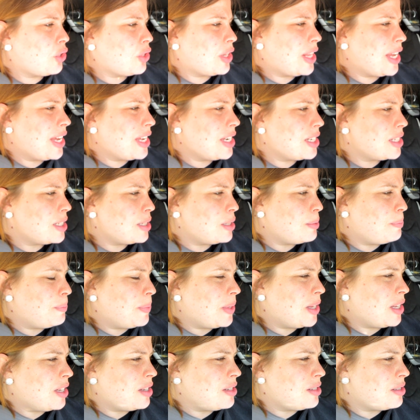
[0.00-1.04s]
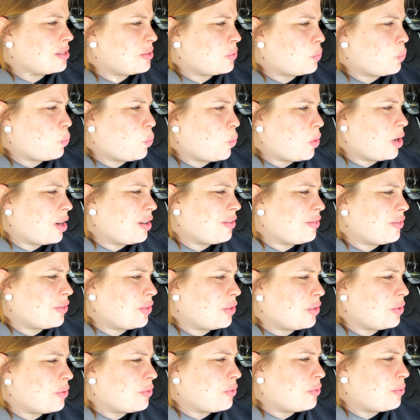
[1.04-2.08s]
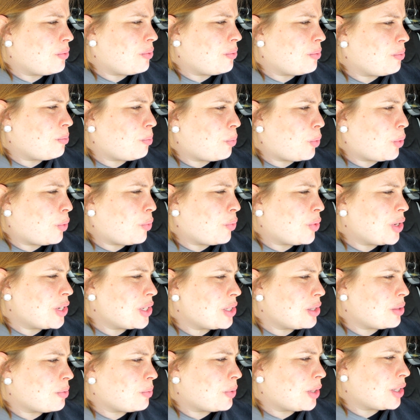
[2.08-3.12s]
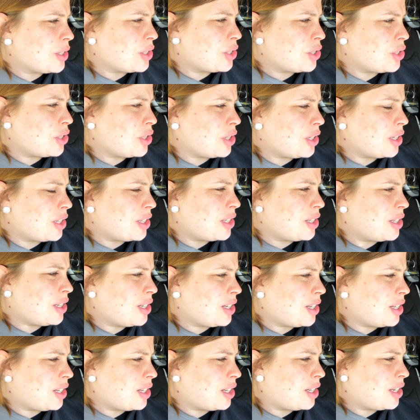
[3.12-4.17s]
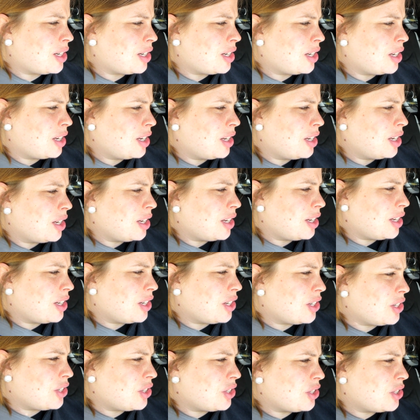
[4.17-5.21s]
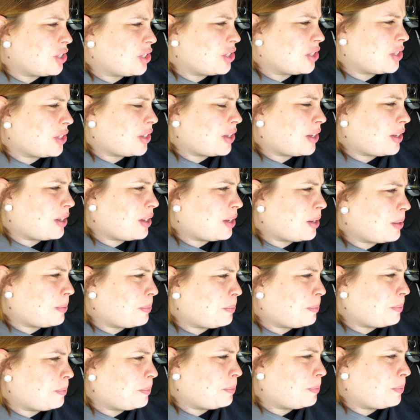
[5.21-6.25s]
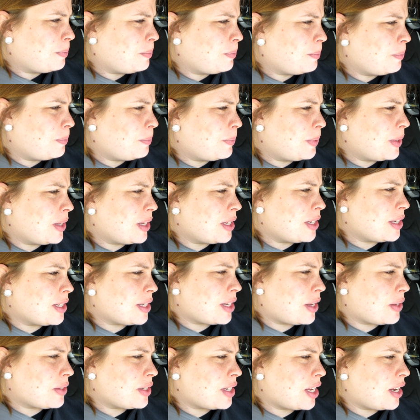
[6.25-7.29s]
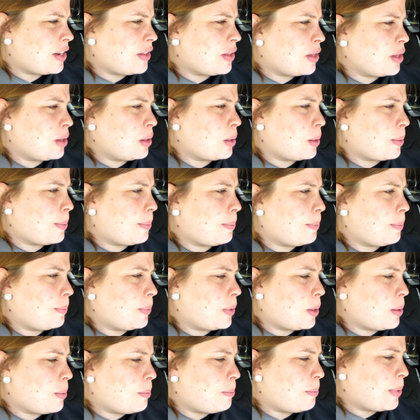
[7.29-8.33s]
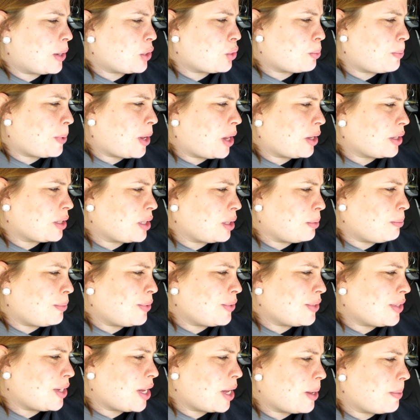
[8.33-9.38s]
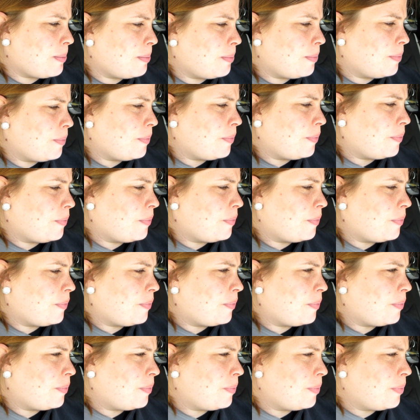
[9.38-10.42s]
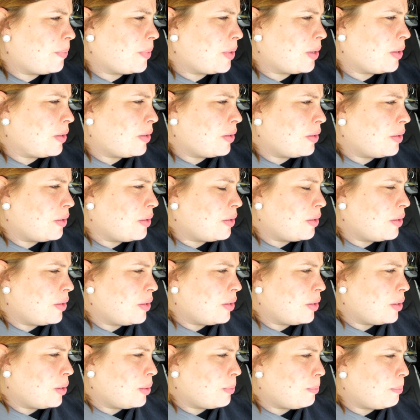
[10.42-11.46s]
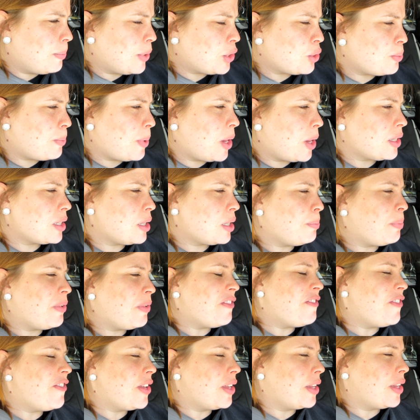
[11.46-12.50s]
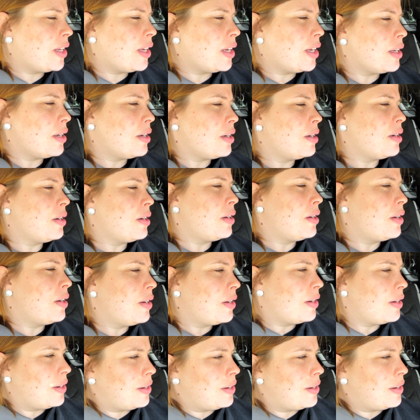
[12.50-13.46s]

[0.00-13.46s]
her latest piece, or one of the more recent ones she did is um, is outside of the Metropolitan Museum, mm. Metropolitan Pavilion.